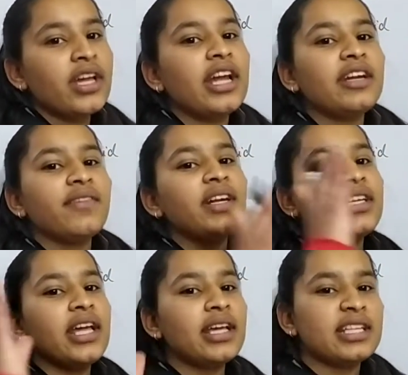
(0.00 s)
it will
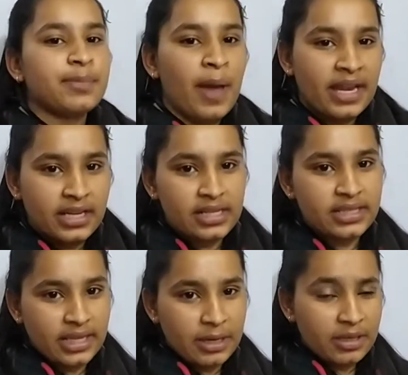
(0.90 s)
take spherical
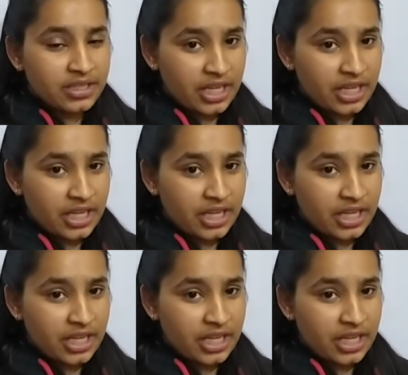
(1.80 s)
shape.